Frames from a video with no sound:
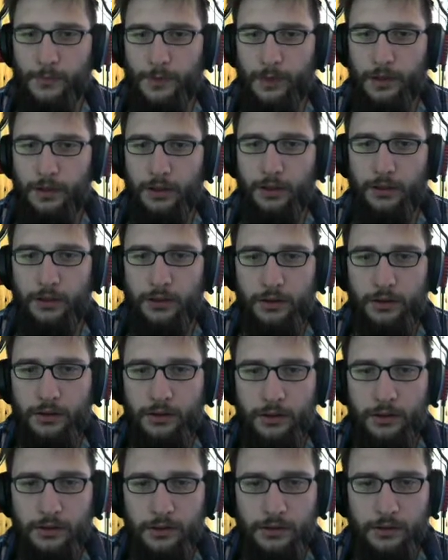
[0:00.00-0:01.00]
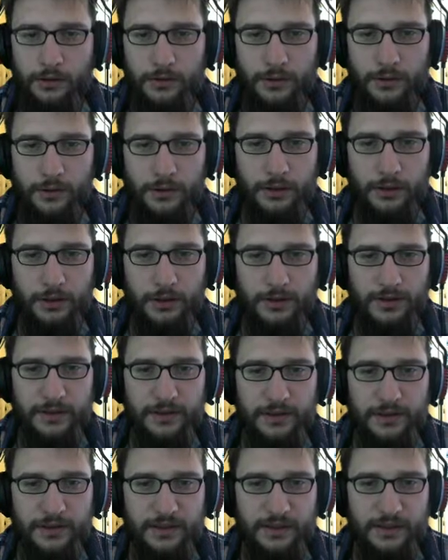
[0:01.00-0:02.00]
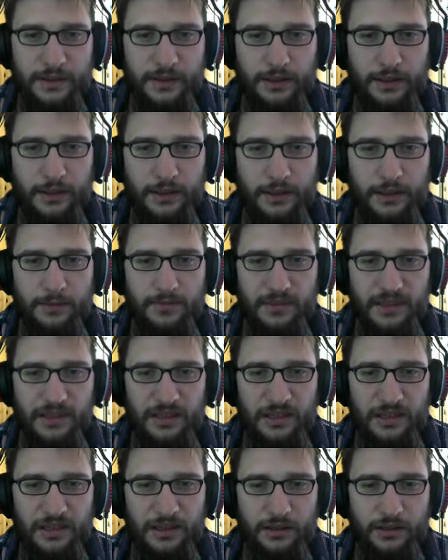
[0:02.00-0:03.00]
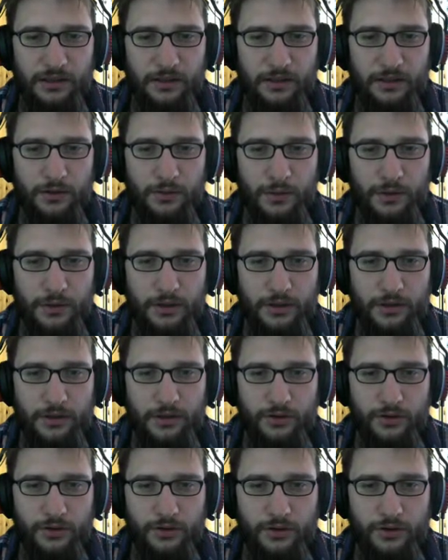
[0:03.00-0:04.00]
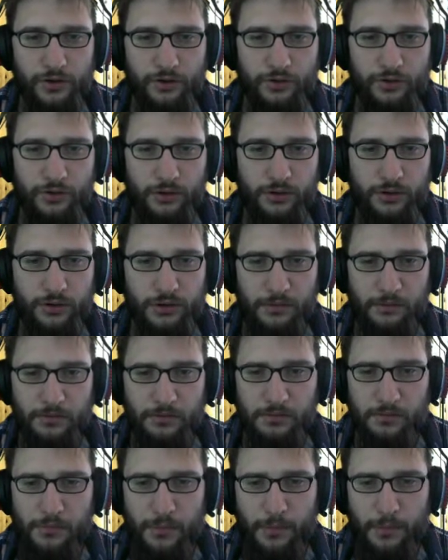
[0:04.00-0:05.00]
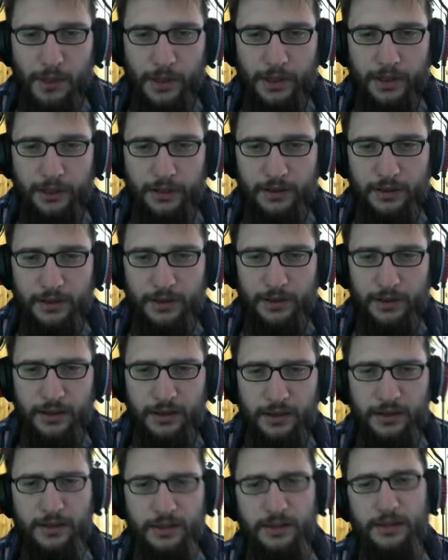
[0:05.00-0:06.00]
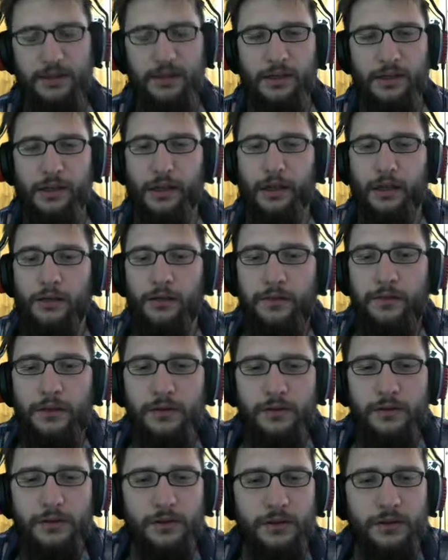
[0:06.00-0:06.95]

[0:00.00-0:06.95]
And as sign, I'm not quite sure. It might take lover